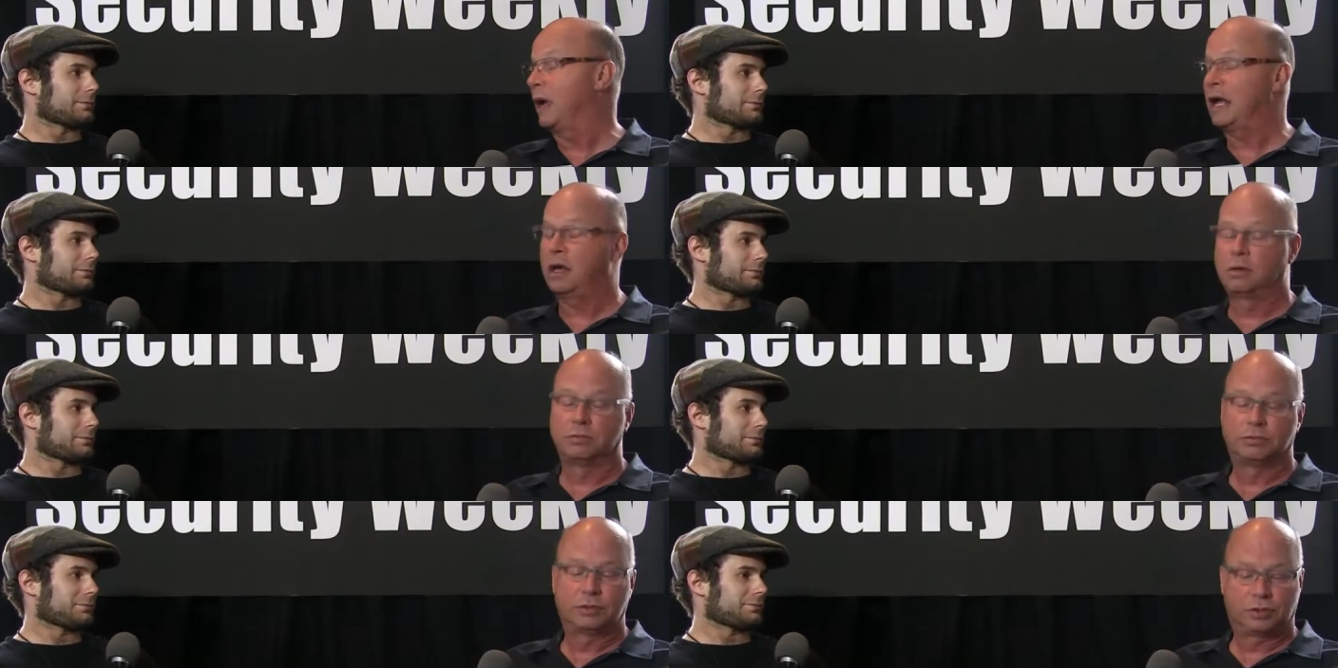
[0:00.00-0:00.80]

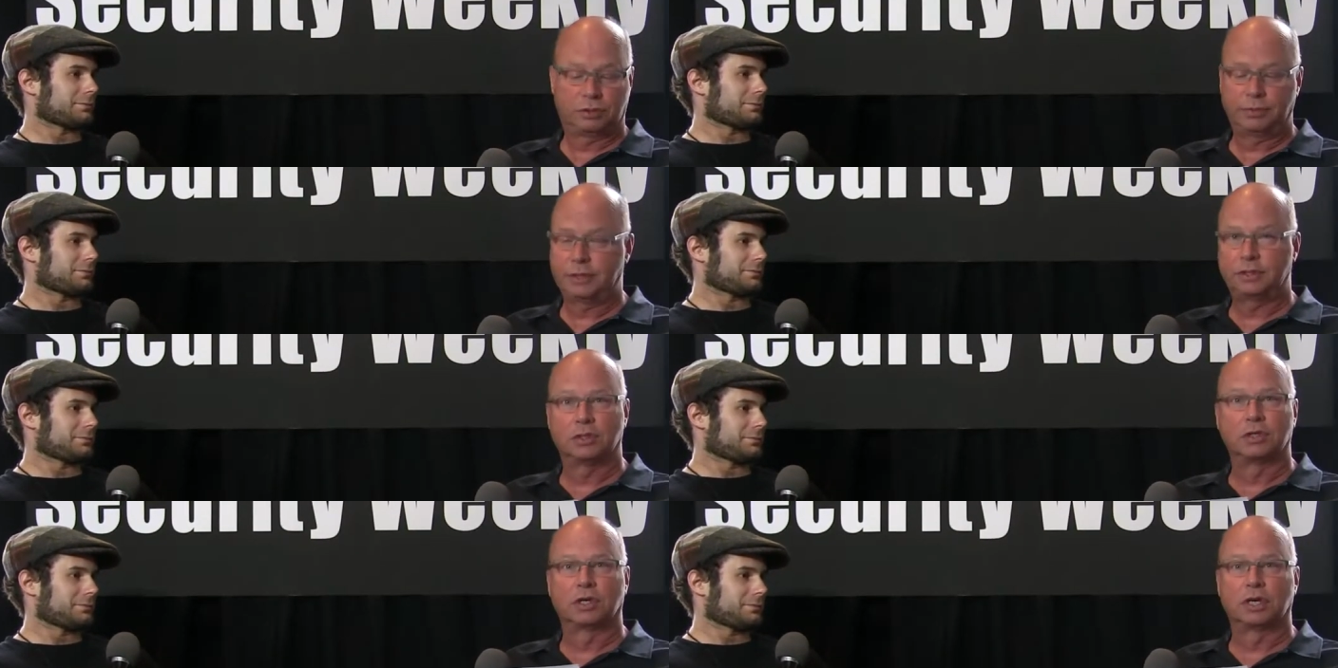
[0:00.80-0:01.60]
Speaker 1: Wow, well,
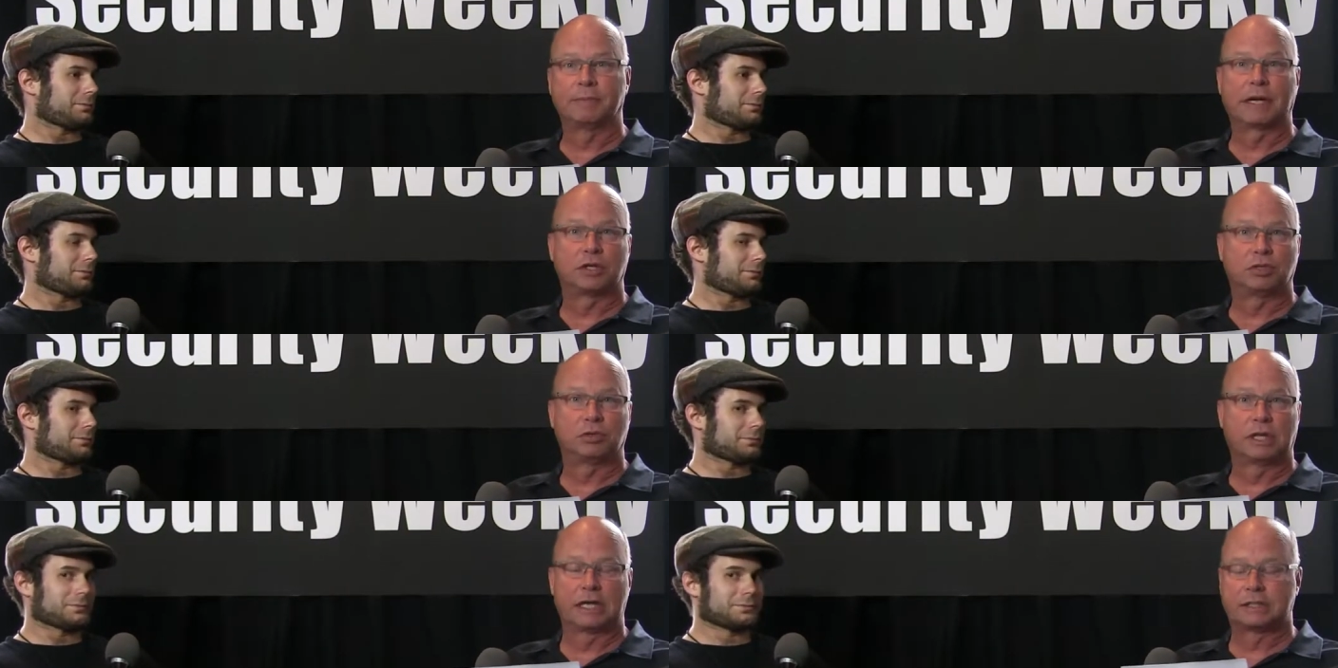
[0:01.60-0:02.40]
he's doing good. He might get
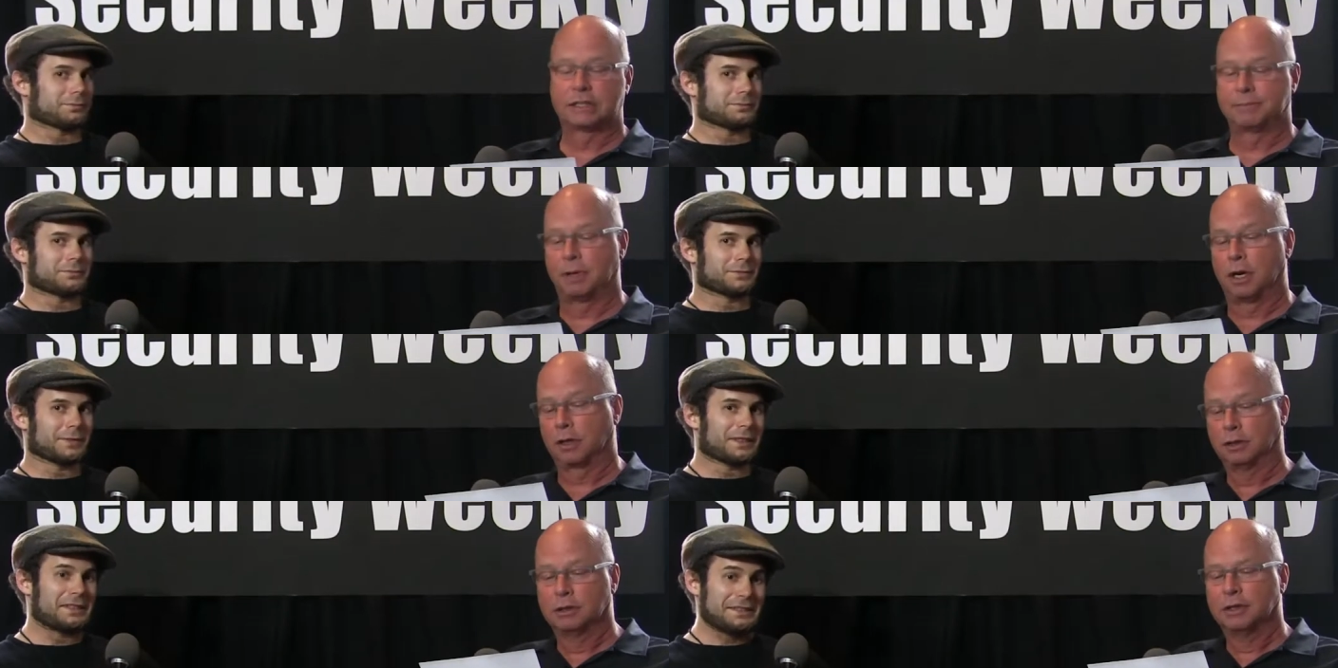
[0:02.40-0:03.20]
two glasses,
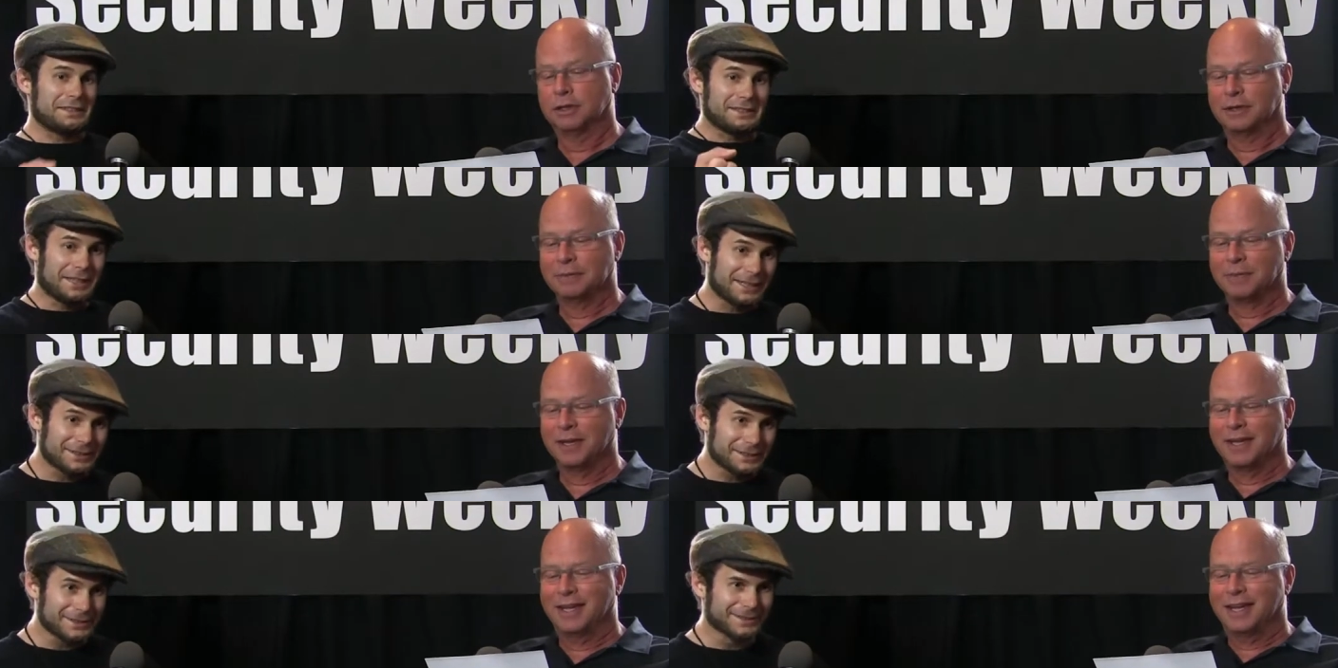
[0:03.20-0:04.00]
Mark.
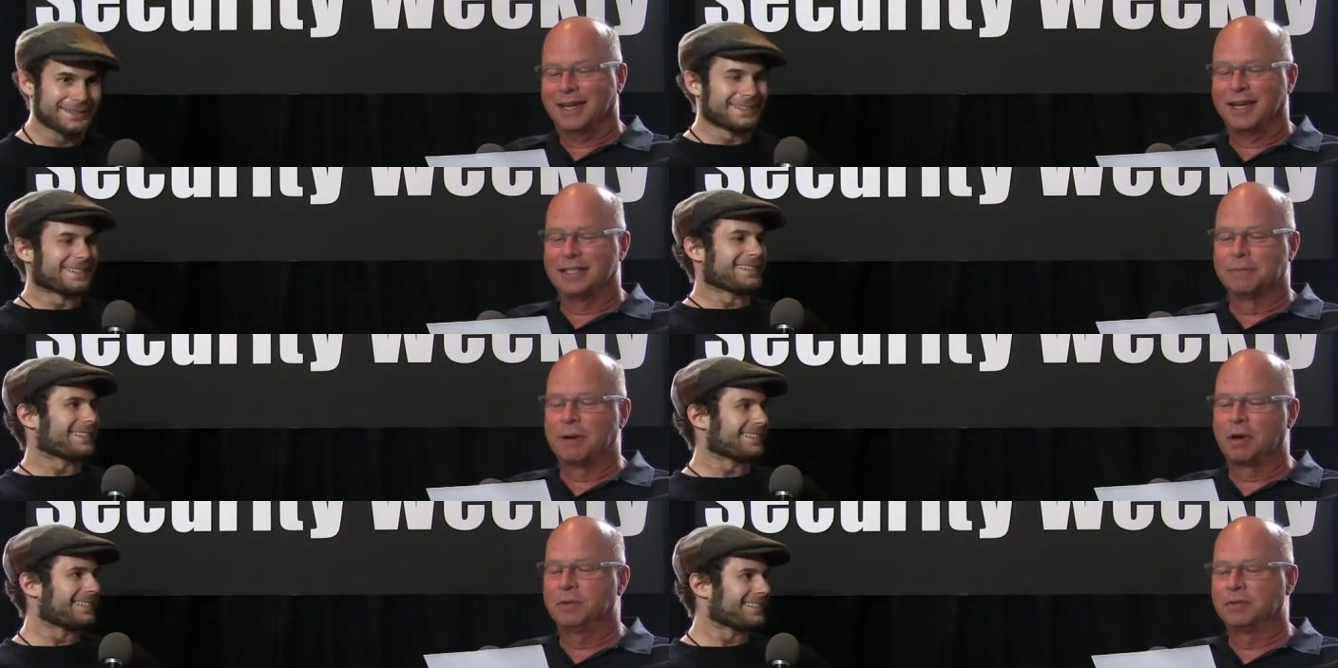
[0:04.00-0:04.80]
Yes. It's
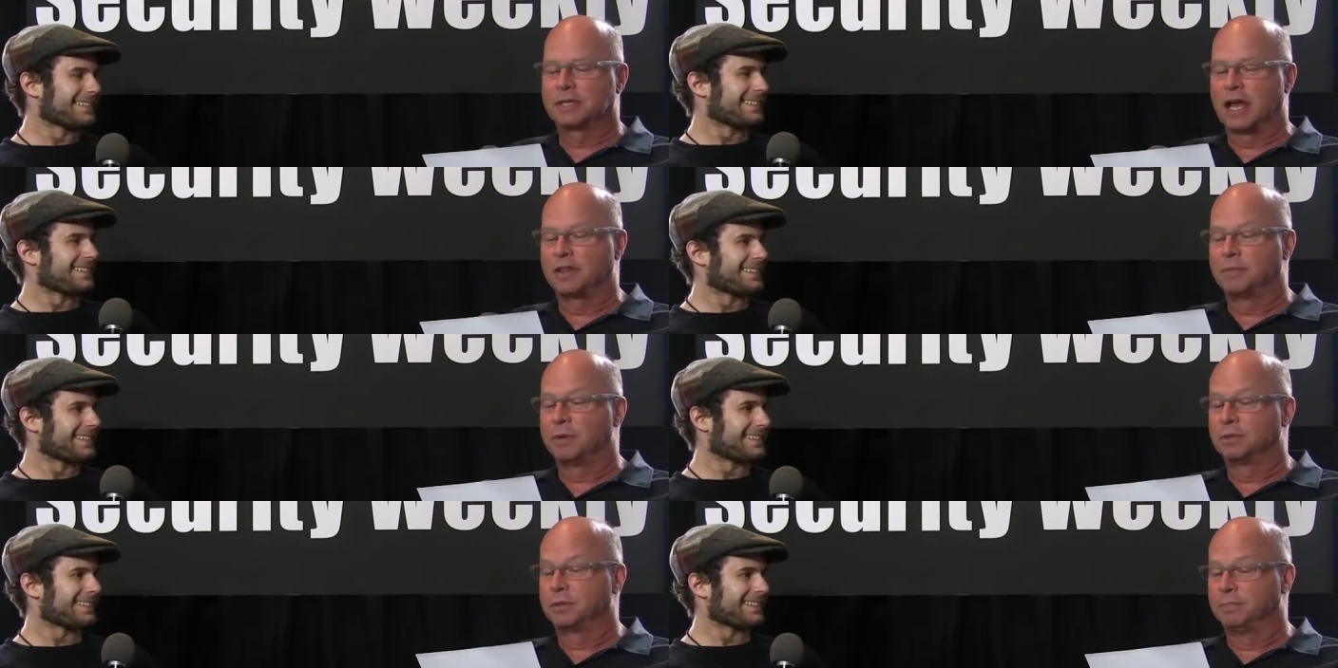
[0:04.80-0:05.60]
about who's got the
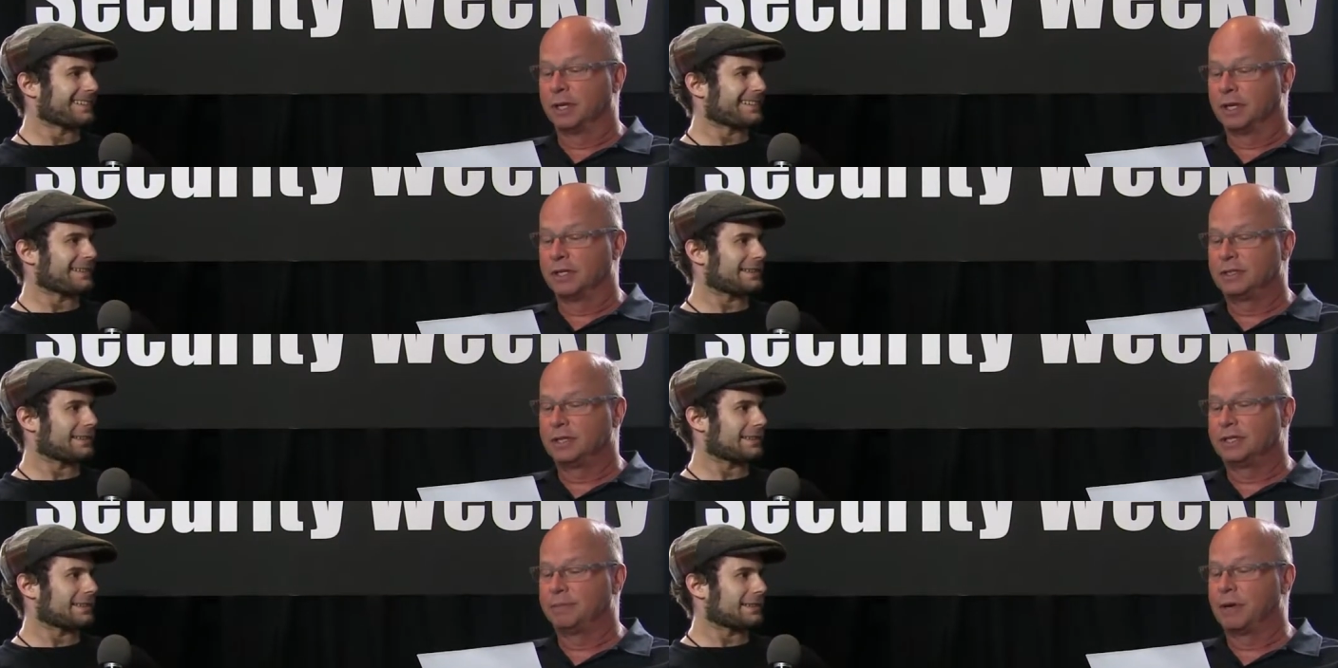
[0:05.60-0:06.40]
most
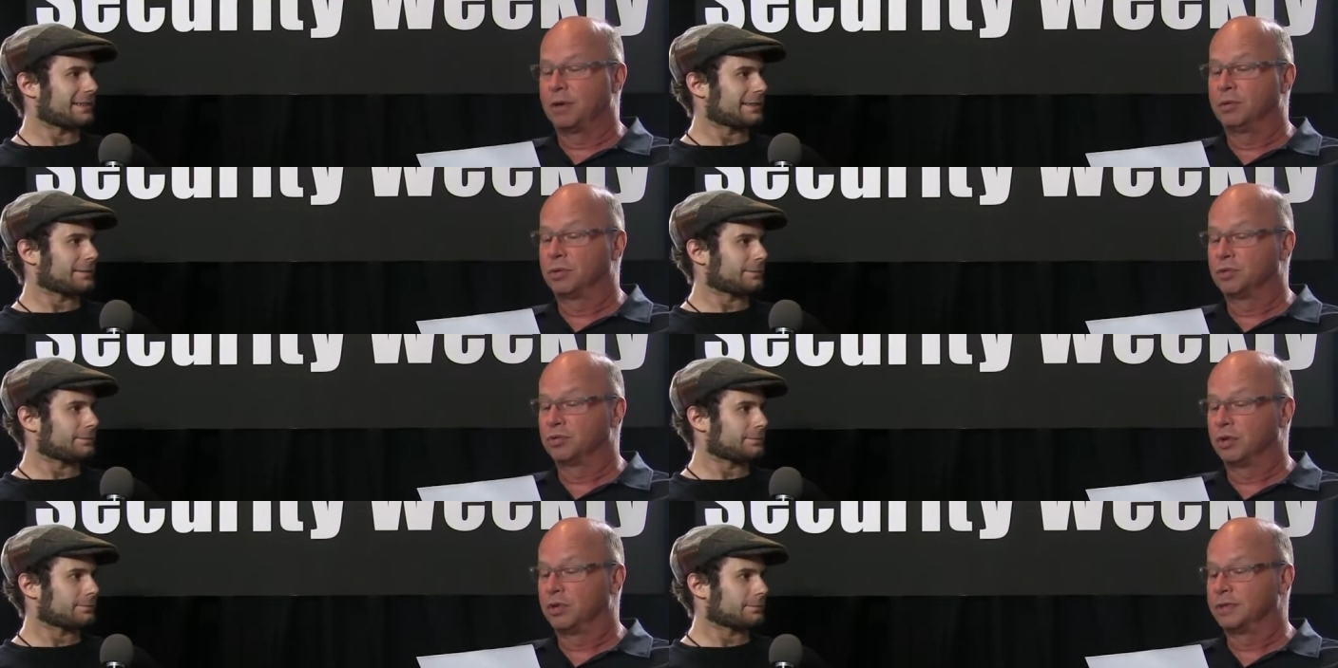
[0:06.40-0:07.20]
bullets, it's about who
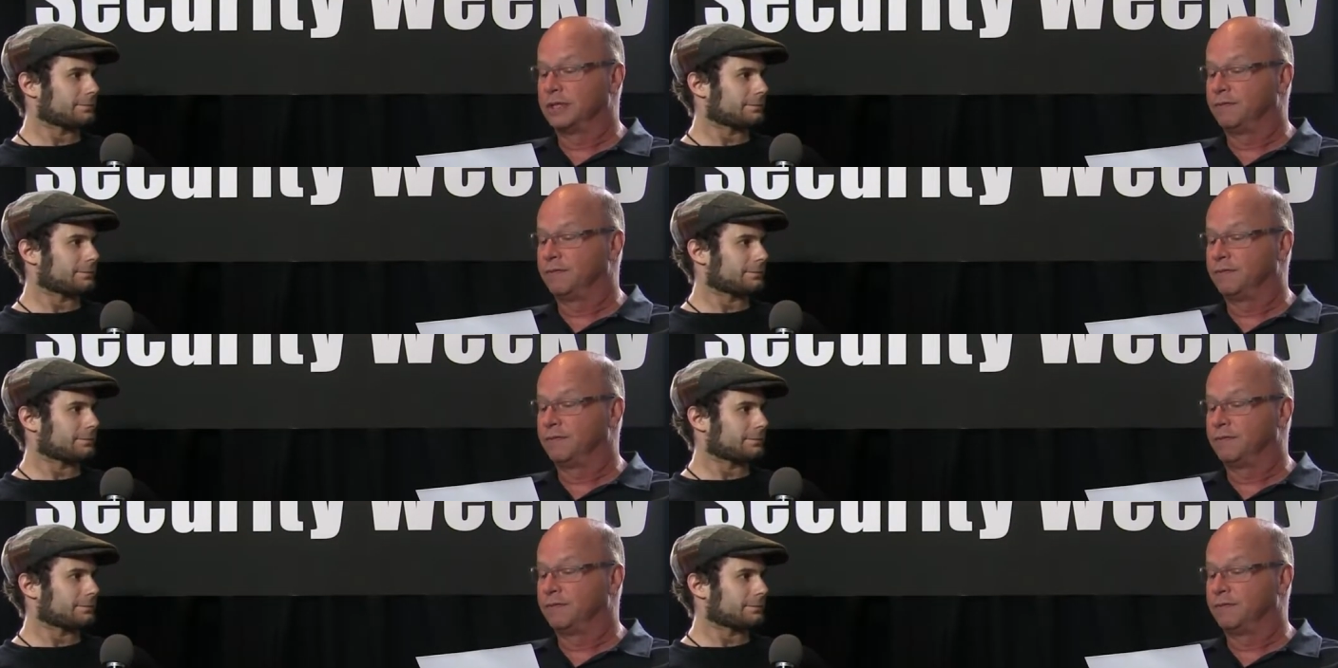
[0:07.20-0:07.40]
controls the